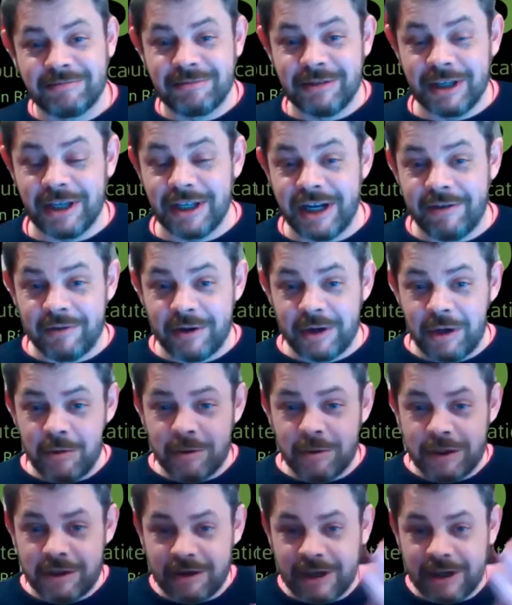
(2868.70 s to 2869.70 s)
You never know.
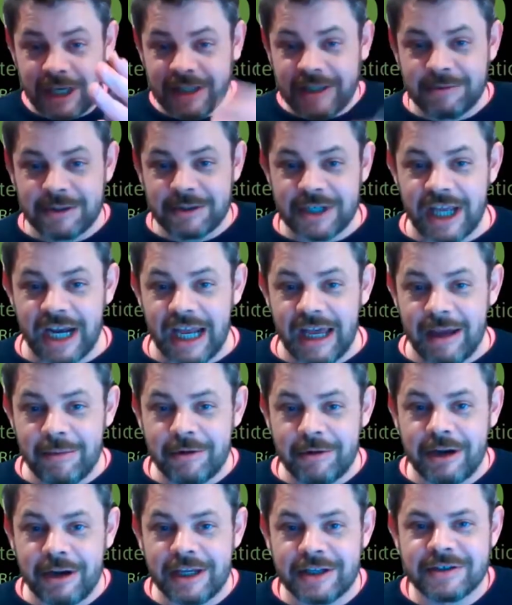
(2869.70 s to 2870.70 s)
We could get them to
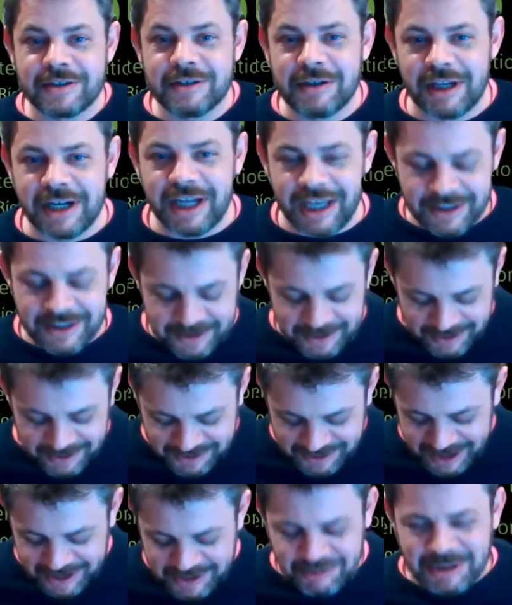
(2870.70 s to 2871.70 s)
collaborate on answers.
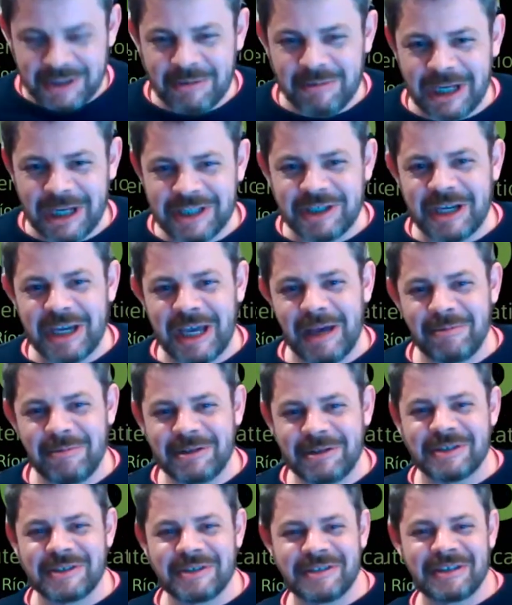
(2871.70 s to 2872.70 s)
That's where the magic
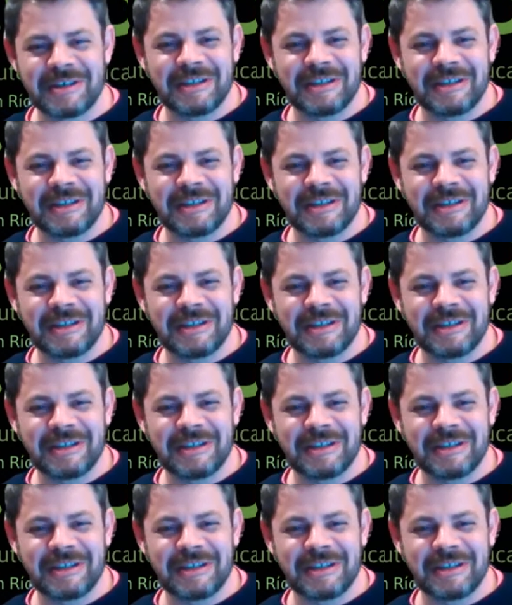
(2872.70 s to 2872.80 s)
happens.